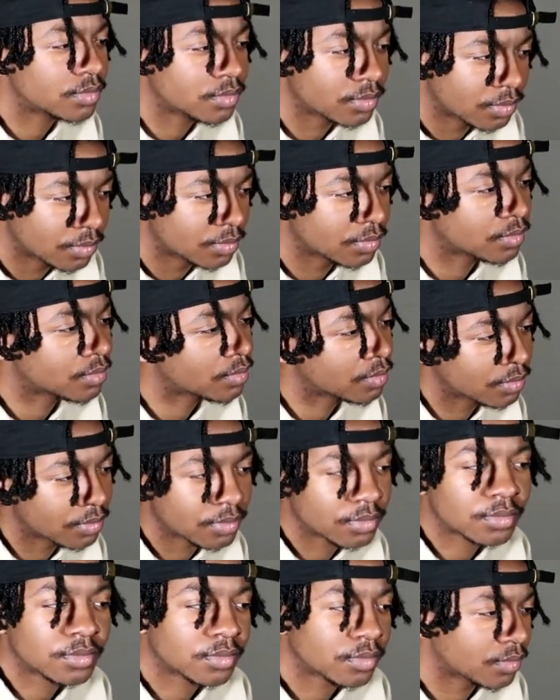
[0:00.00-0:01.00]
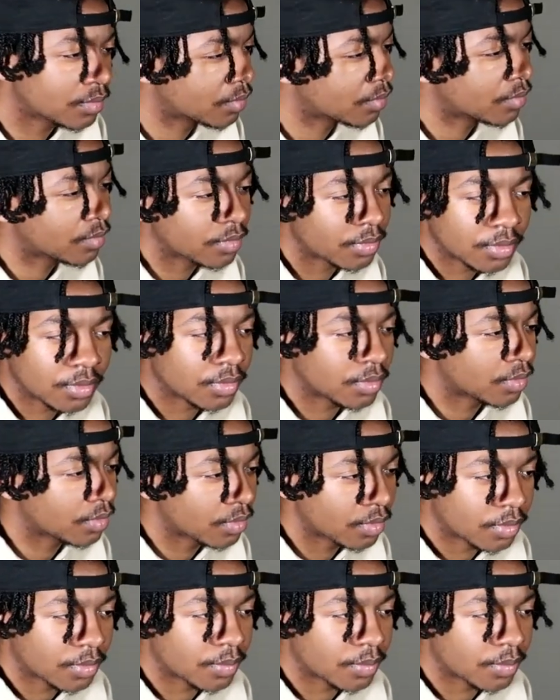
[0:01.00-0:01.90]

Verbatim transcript: Run to the bands, run to do their own